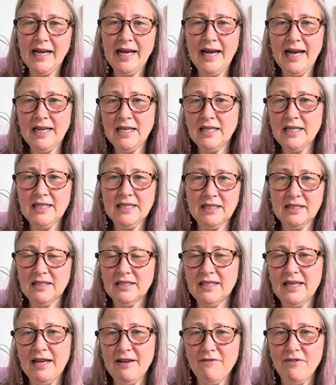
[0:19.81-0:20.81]
and it doesn't
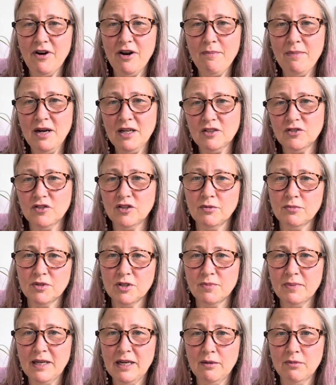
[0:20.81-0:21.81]
take very much for them
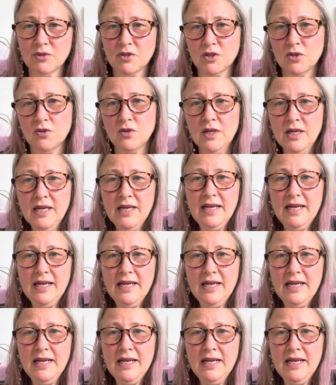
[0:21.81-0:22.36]
to be able to